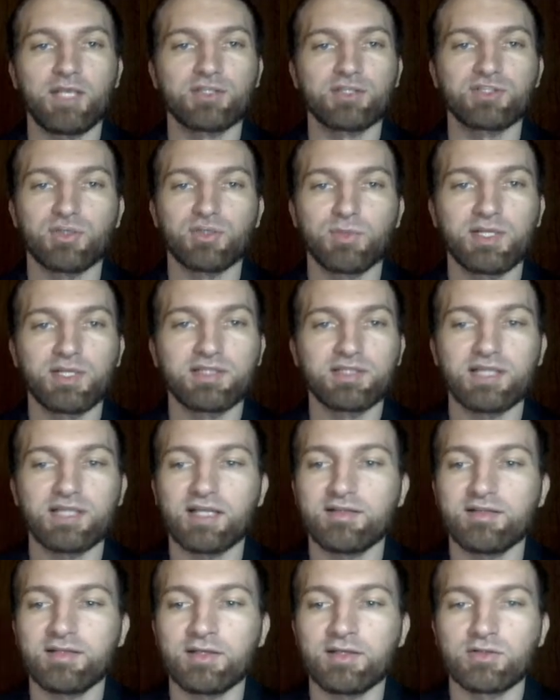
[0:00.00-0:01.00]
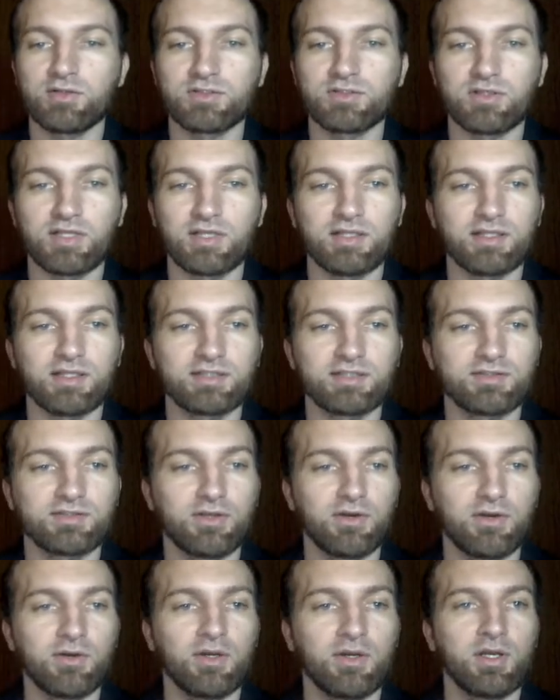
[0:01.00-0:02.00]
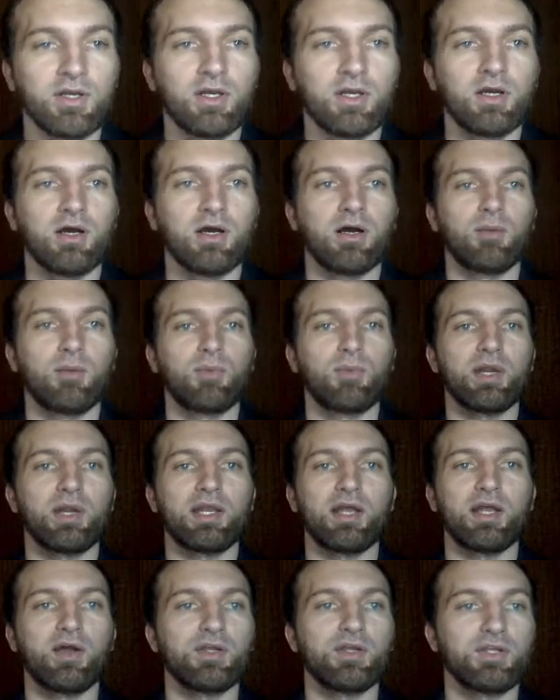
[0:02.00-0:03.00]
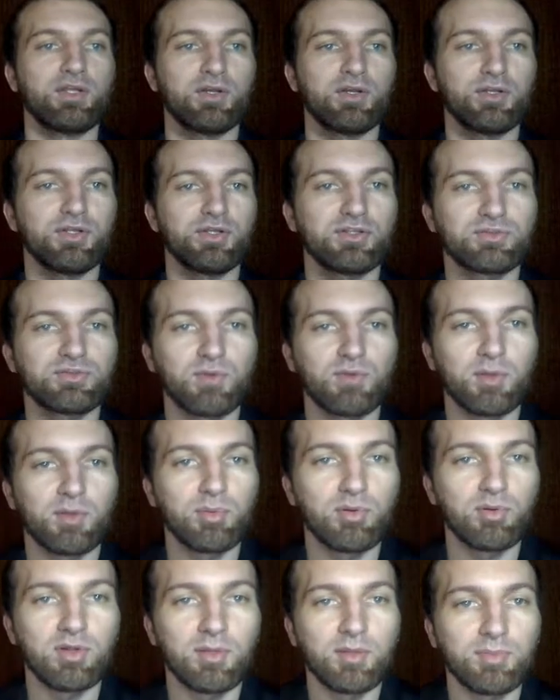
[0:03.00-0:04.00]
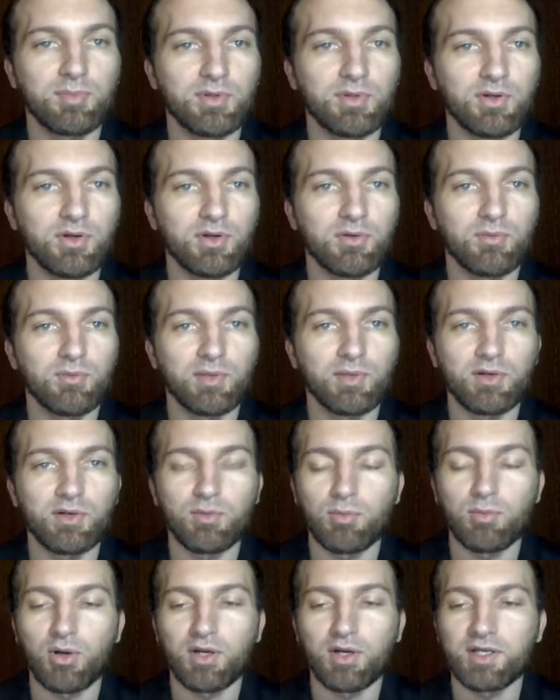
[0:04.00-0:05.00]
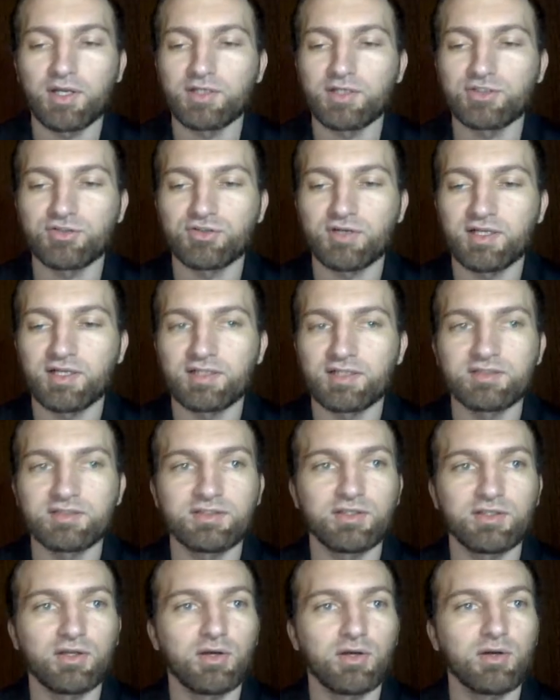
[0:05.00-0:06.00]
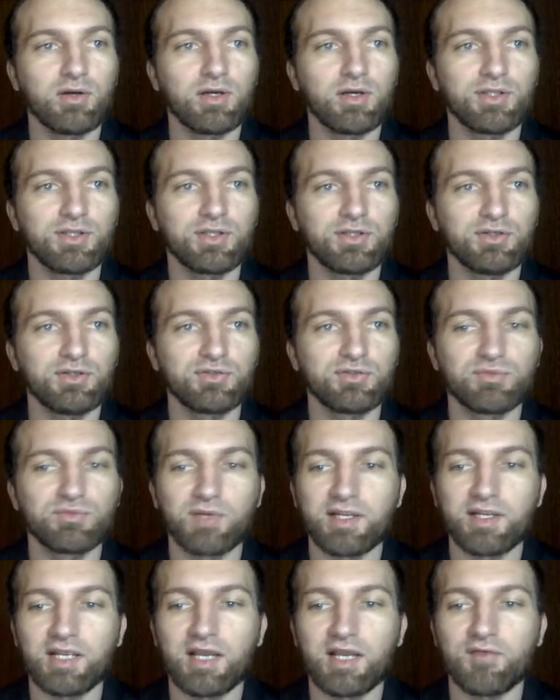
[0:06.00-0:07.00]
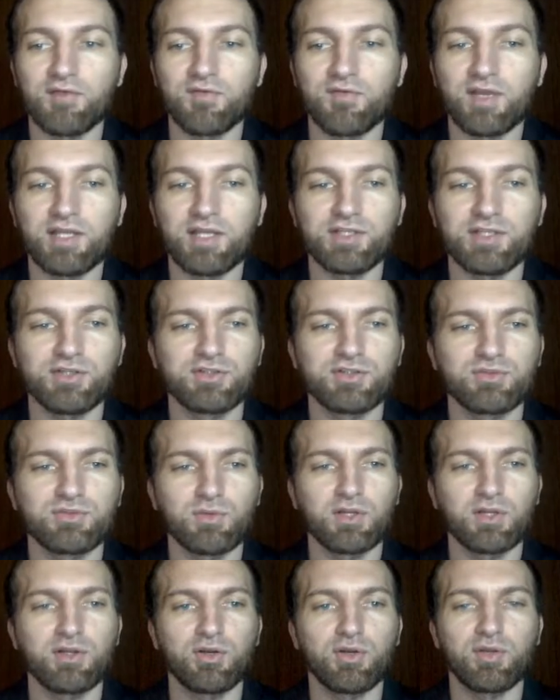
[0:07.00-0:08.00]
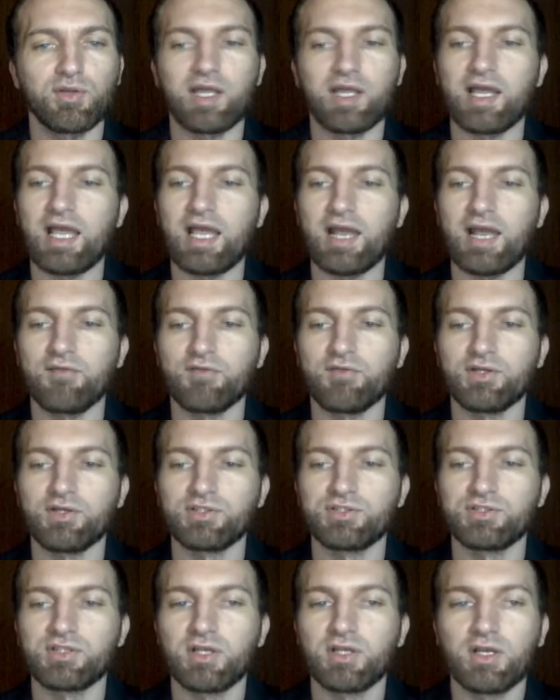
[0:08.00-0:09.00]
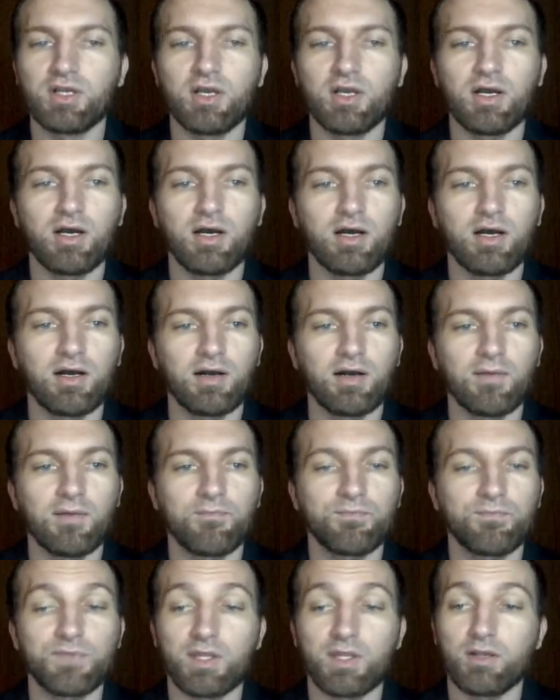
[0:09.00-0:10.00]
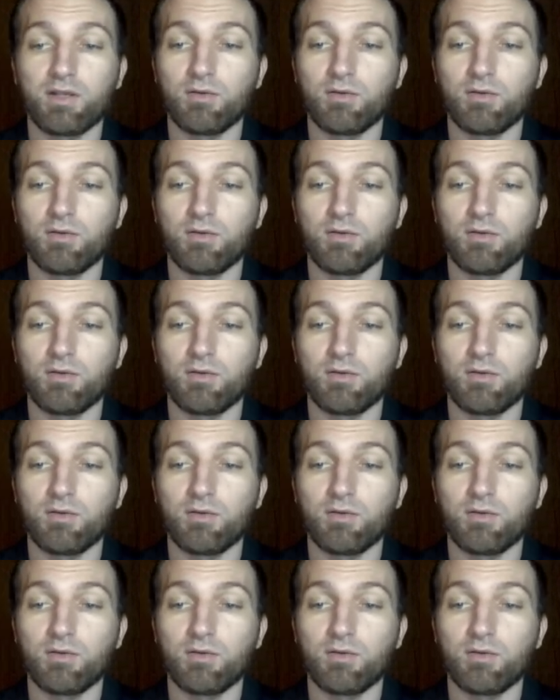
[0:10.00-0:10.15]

making sure we get that deal. So let's go. Right now, you just want to pull up your rental market trends. You can use Rent Cafe, and you just want to know that average uh,